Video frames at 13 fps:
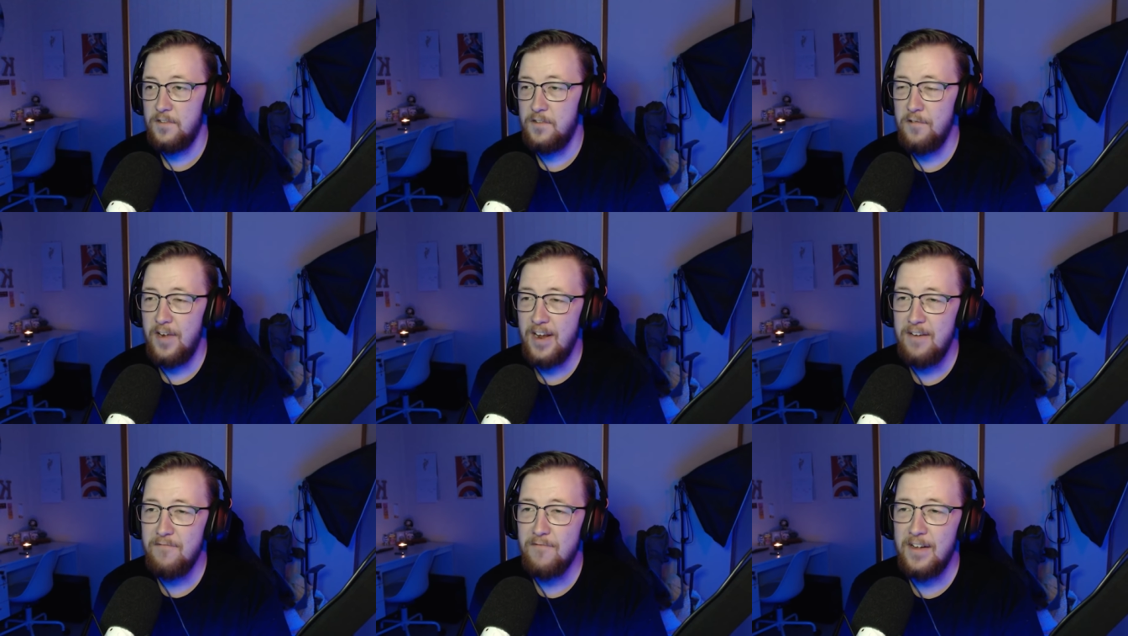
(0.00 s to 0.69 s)
Dude,
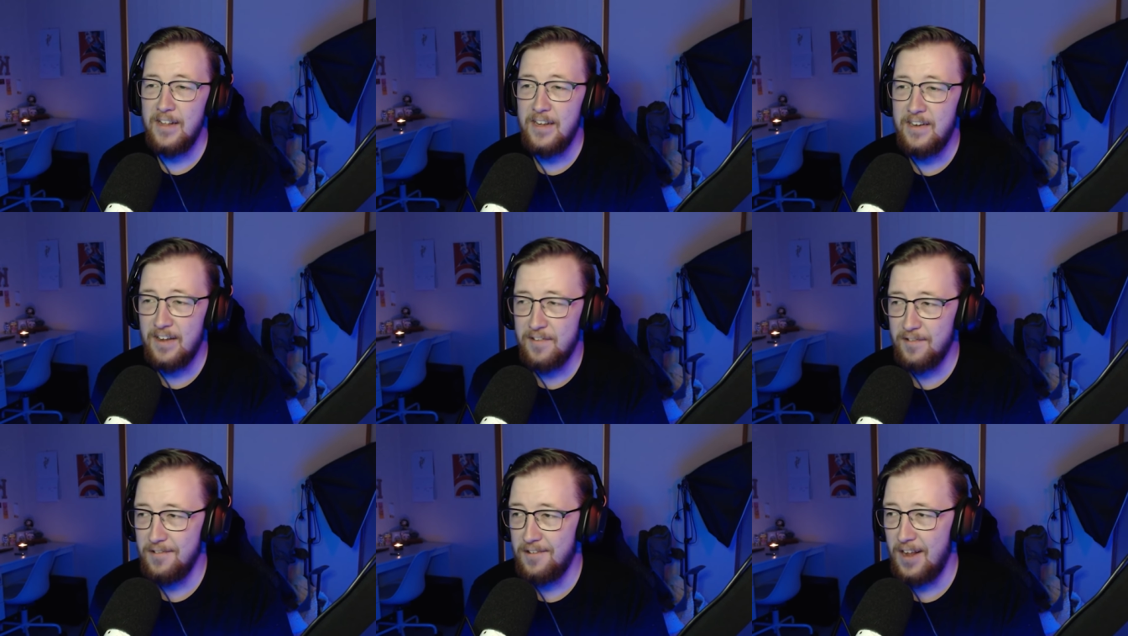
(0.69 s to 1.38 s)
he really
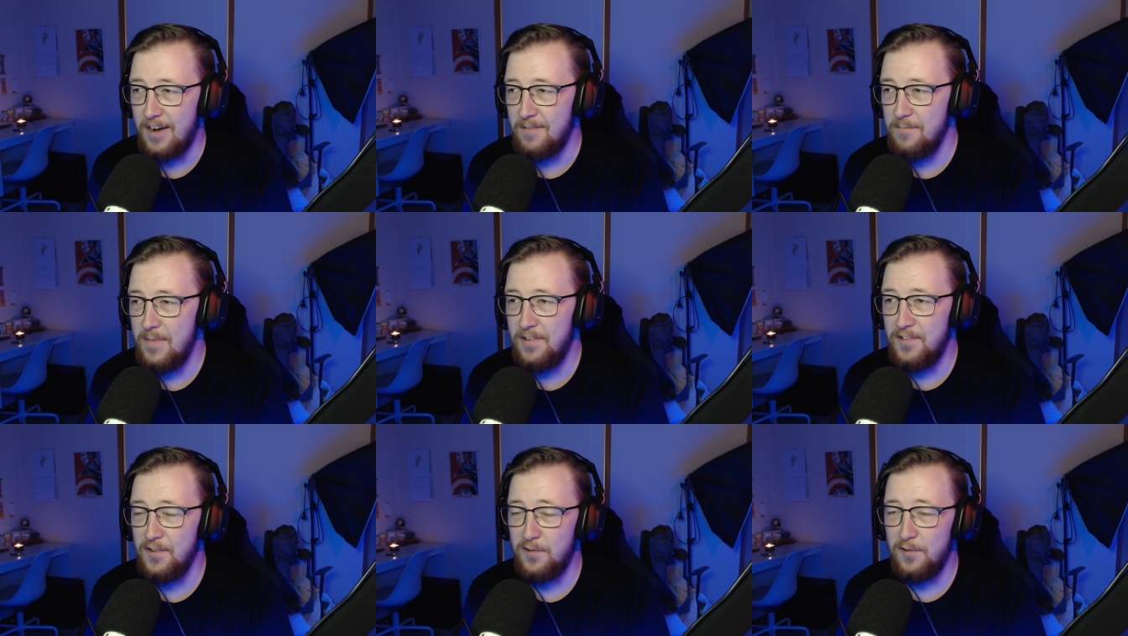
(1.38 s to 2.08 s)
does look like
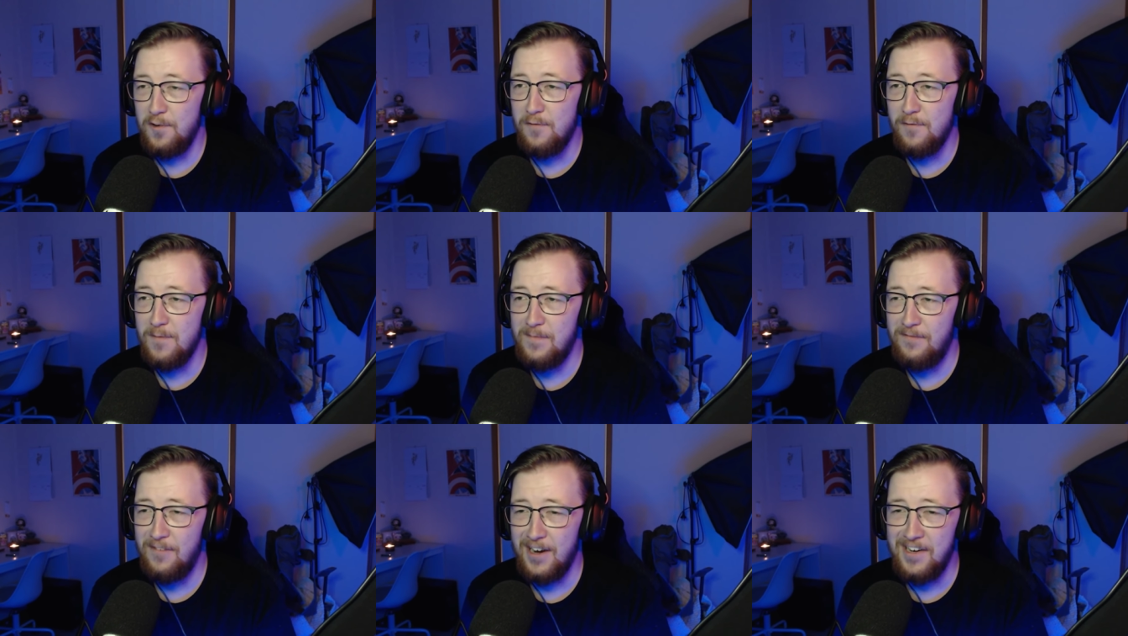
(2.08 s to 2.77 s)
Mr. Schue
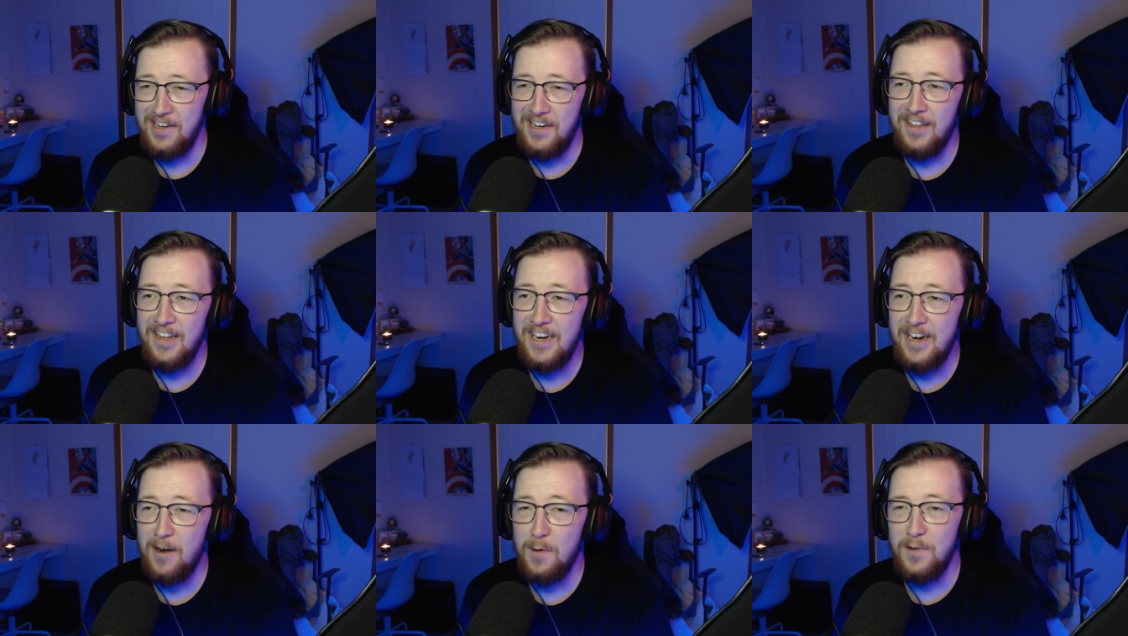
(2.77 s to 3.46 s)
from fucking
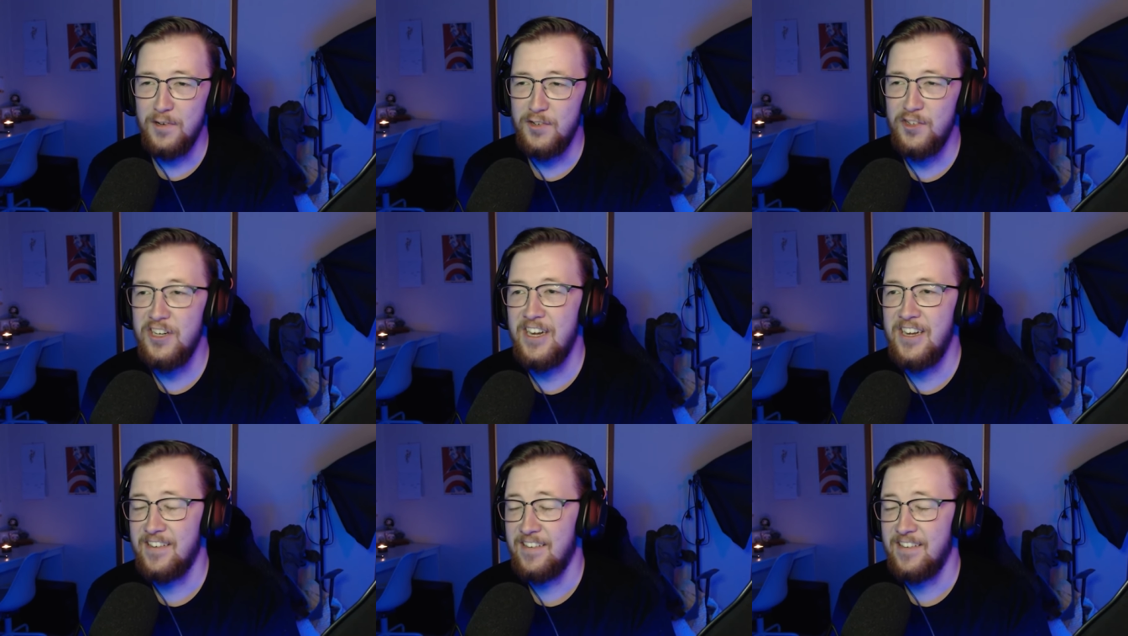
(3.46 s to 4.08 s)
Glee. Holy shit.